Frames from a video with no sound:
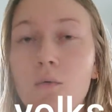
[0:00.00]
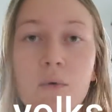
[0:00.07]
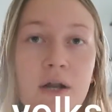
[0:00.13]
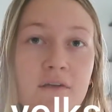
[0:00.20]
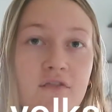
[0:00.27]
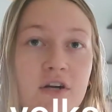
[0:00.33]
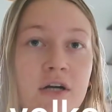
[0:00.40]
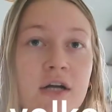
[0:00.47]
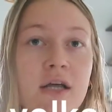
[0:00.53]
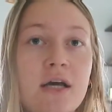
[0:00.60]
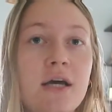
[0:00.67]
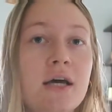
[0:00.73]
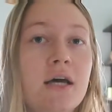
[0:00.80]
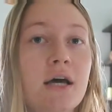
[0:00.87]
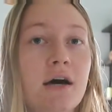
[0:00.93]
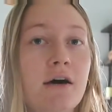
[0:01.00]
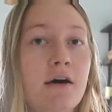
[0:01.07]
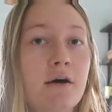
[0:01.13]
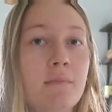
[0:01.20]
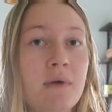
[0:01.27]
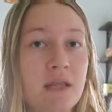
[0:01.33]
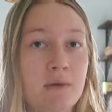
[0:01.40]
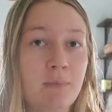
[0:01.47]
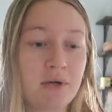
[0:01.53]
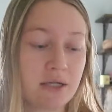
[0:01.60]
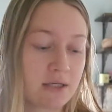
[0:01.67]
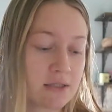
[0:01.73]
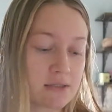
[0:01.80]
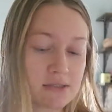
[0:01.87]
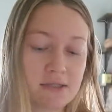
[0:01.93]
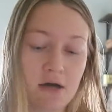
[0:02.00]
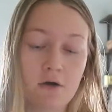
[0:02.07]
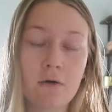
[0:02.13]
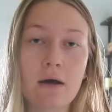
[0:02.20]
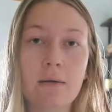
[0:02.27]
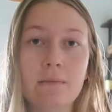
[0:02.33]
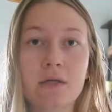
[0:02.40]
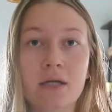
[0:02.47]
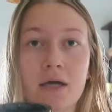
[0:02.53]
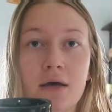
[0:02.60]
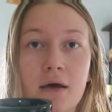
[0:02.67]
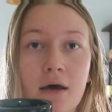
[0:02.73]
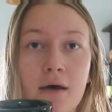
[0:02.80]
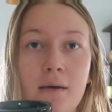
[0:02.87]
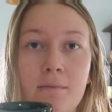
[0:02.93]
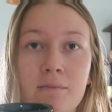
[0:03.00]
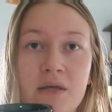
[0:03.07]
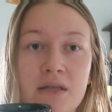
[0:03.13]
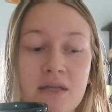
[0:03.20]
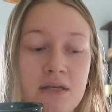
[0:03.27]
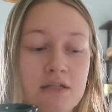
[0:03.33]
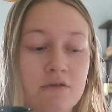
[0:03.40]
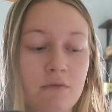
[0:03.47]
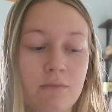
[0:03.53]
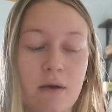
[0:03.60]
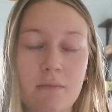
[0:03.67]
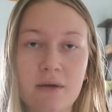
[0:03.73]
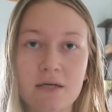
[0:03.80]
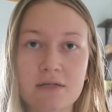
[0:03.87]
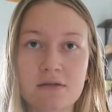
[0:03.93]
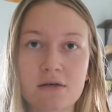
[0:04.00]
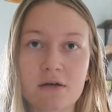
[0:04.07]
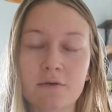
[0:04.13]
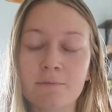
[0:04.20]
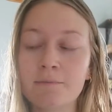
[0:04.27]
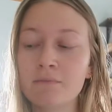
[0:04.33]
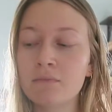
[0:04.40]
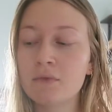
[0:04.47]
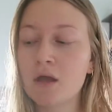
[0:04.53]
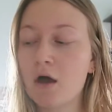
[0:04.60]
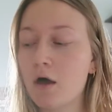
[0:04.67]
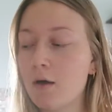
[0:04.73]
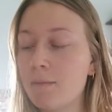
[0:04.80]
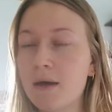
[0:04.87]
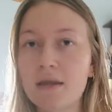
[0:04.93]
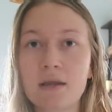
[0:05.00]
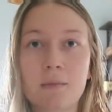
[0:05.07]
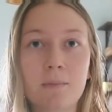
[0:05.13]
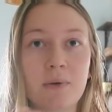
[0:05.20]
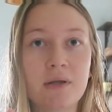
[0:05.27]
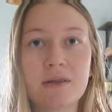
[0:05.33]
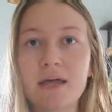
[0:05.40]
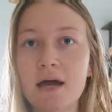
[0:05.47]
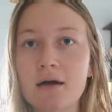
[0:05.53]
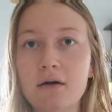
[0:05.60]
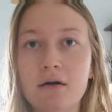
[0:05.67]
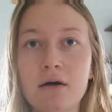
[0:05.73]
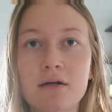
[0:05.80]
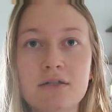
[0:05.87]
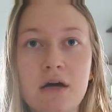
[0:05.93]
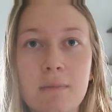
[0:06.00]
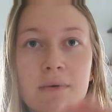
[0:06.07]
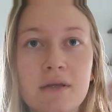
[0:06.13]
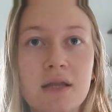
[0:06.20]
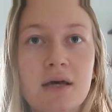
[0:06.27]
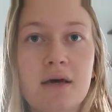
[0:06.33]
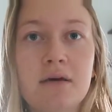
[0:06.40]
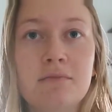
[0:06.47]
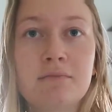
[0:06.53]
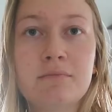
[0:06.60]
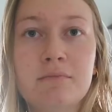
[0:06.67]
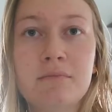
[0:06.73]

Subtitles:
whatever, in the pudding. So I'm gonna beat these with my mixer and then put that on top of the